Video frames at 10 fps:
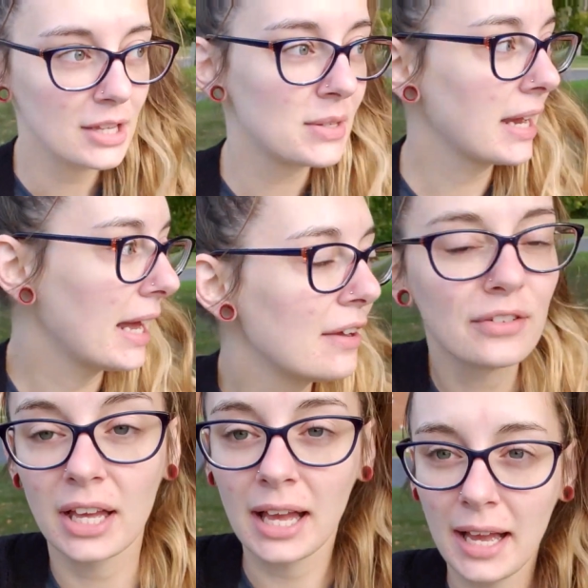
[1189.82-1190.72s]
so I kind of
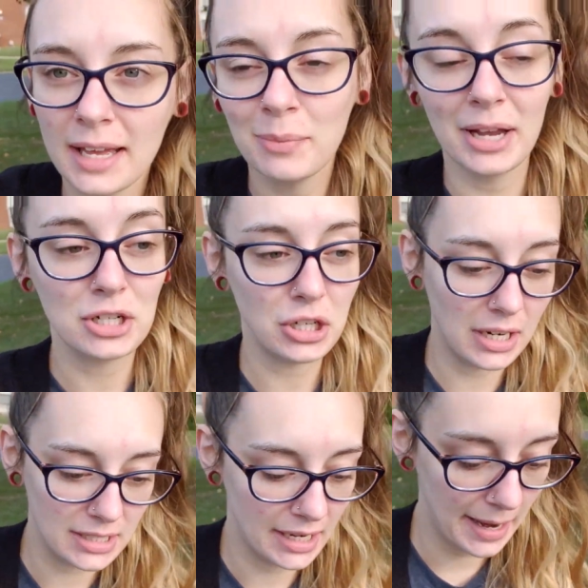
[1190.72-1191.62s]
feel like I got hit by a
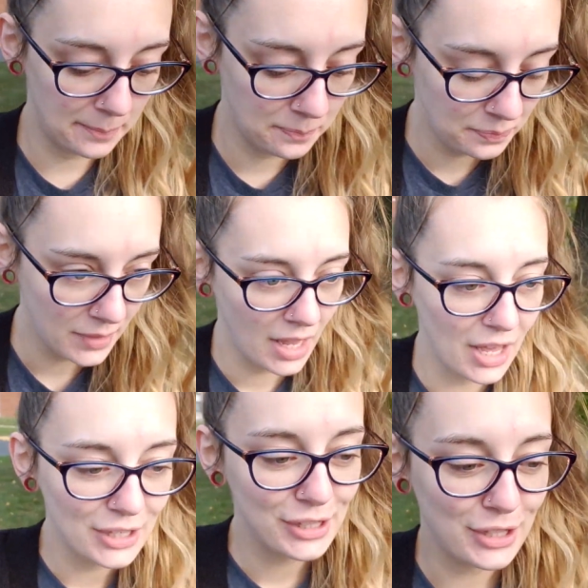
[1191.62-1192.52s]
truck today.
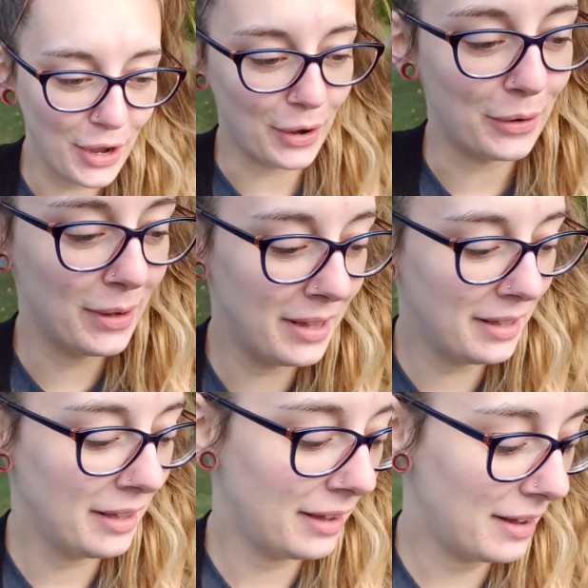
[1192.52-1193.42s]
So,
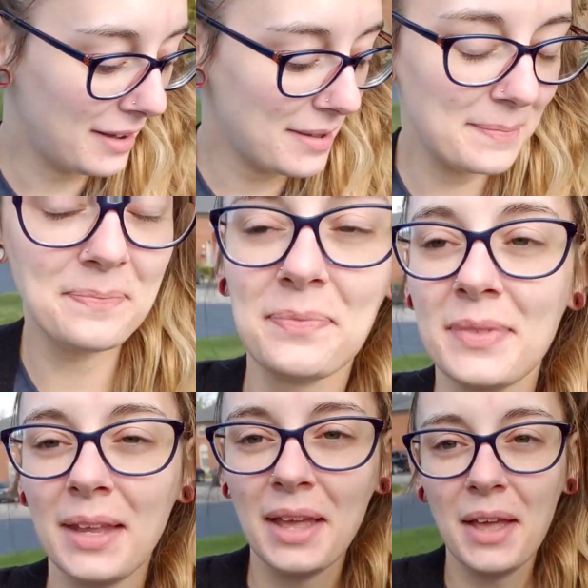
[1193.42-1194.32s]
um,
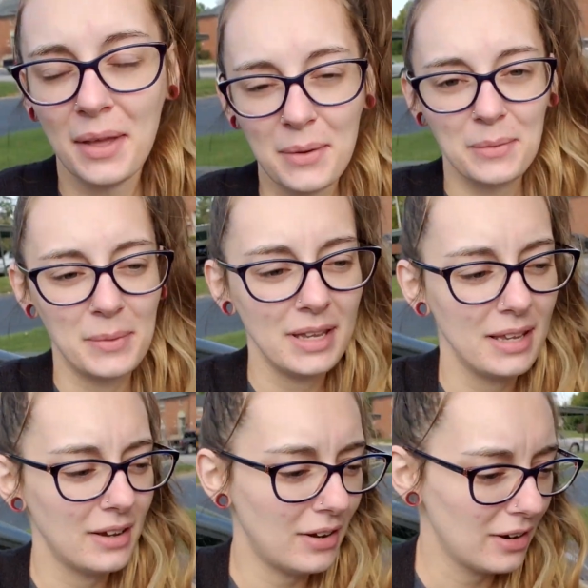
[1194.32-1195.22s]

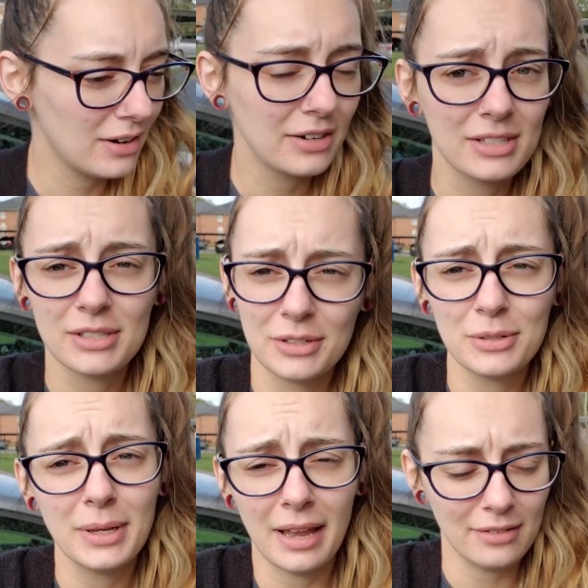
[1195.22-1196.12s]
we are still
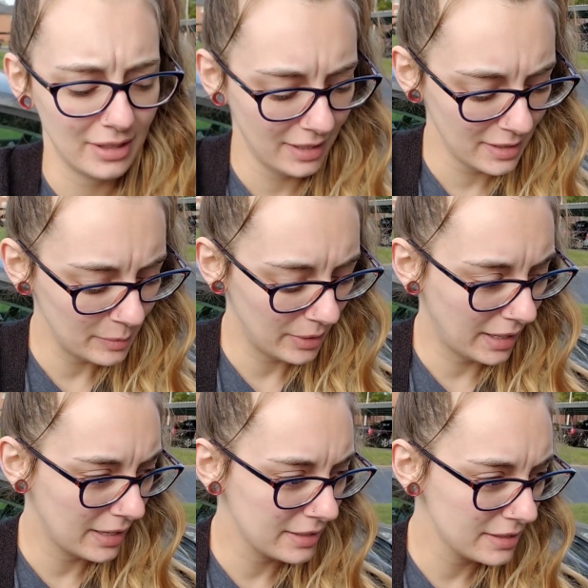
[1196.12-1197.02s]
doing everything as
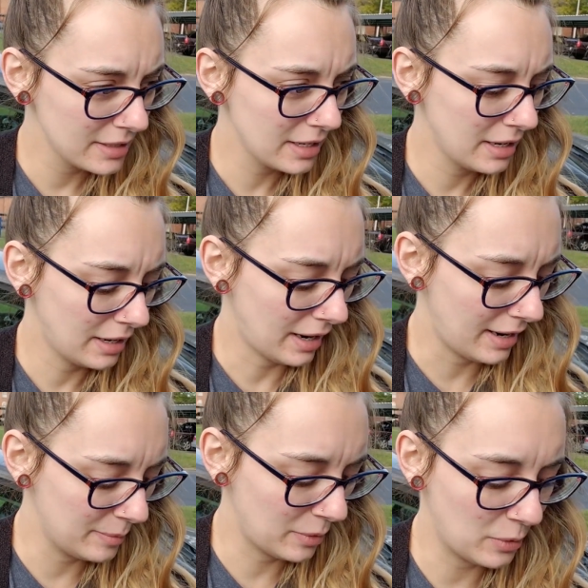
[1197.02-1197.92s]
planned. I
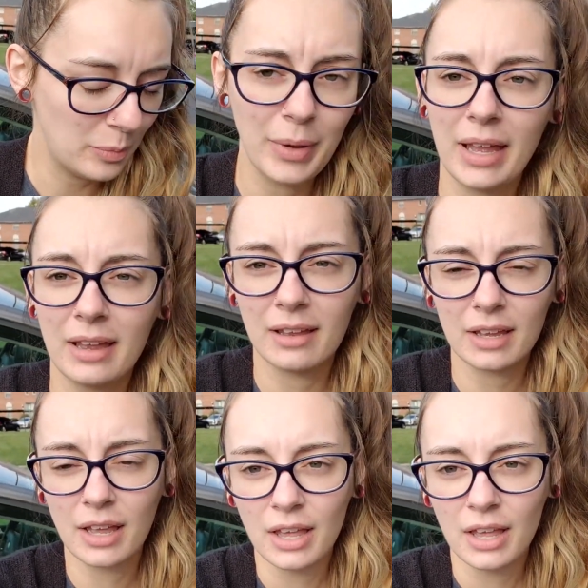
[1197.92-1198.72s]
am hoping